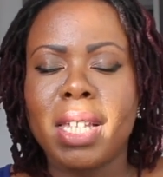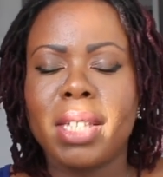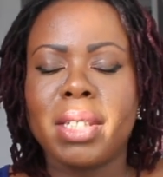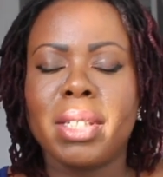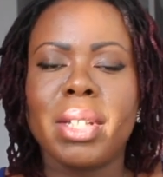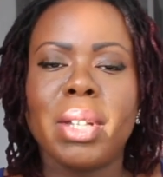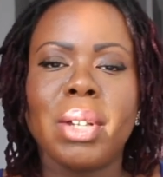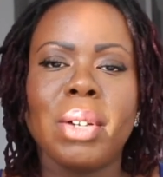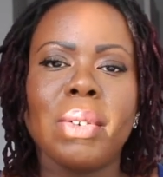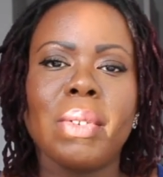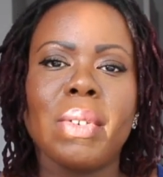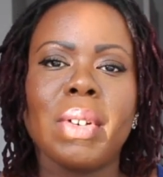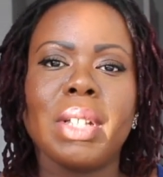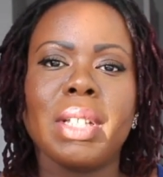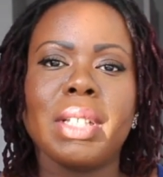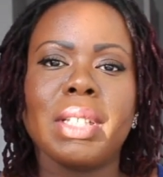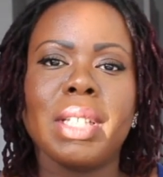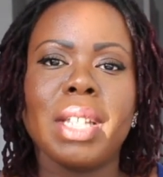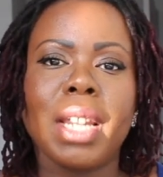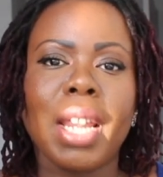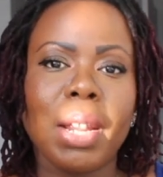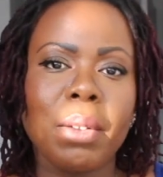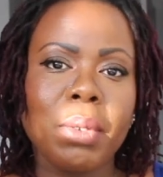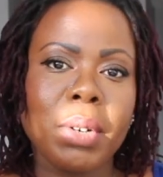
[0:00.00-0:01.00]
So
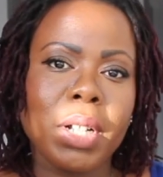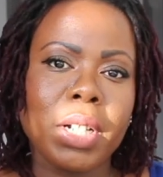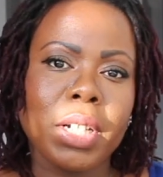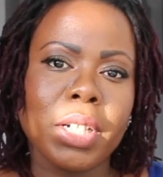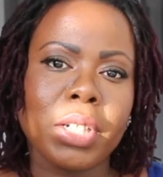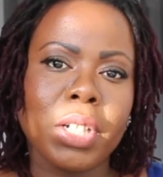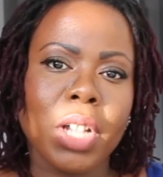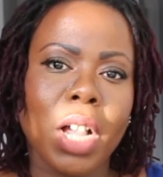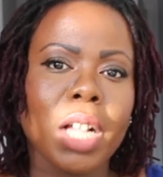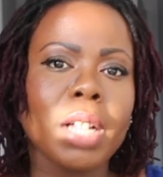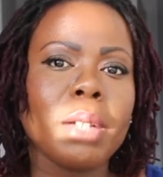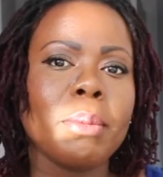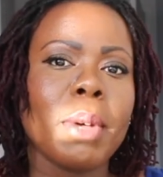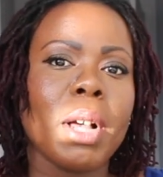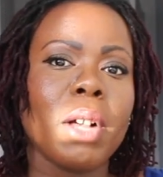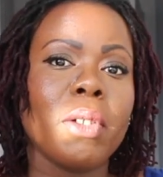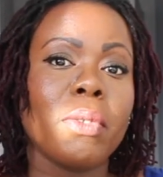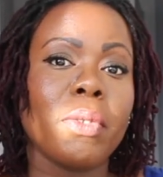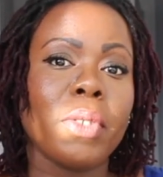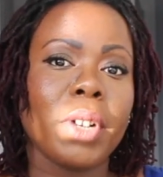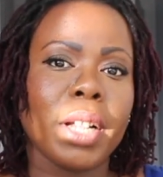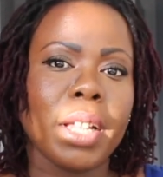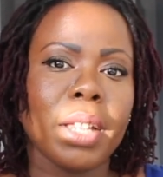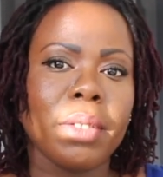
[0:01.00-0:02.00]
today we're going to talk
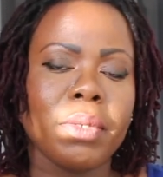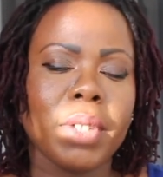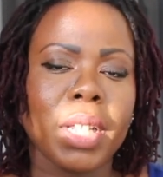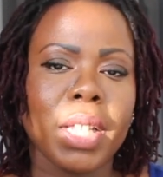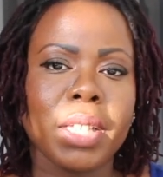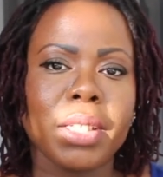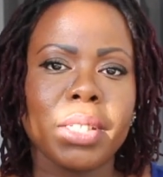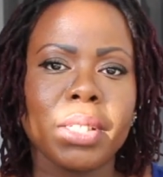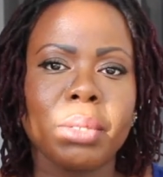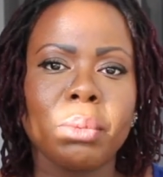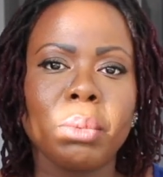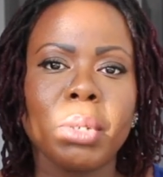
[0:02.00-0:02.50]
about forgiveness,